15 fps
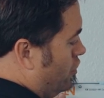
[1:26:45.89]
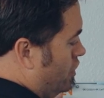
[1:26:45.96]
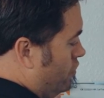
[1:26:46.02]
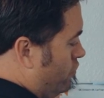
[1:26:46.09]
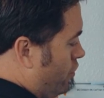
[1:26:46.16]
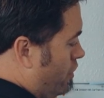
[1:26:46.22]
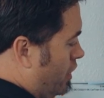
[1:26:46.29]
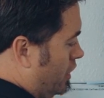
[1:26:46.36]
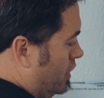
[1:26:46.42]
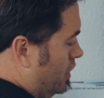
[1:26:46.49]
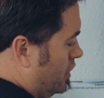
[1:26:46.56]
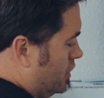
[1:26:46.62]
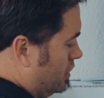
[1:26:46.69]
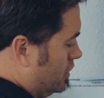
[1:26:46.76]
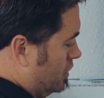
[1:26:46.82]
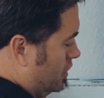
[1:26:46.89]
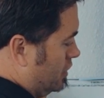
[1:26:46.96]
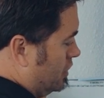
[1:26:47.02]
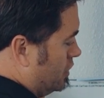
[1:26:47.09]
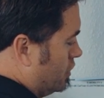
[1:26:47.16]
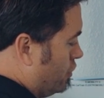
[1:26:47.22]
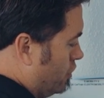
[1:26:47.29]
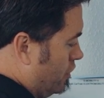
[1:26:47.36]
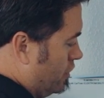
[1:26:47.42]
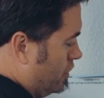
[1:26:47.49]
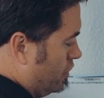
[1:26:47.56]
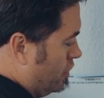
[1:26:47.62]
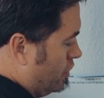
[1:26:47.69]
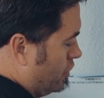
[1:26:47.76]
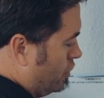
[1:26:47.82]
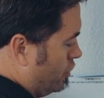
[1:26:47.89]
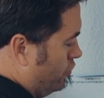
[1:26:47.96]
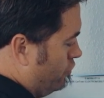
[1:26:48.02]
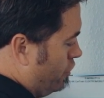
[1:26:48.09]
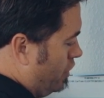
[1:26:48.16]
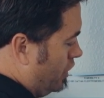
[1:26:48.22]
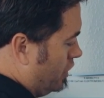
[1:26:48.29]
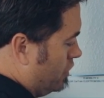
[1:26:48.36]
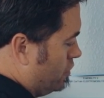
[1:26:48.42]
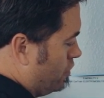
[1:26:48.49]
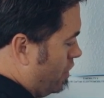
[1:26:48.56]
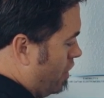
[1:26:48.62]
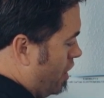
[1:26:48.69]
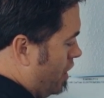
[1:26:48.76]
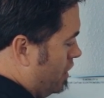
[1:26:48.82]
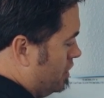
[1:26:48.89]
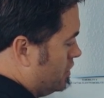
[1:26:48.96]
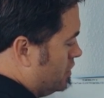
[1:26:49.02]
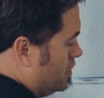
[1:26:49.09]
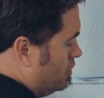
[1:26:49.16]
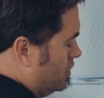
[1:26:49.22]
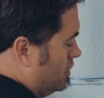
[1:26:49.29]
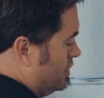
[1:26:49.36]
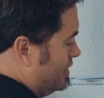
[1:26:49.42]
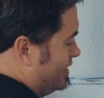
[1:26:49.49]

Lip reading: converting it to a higher sync.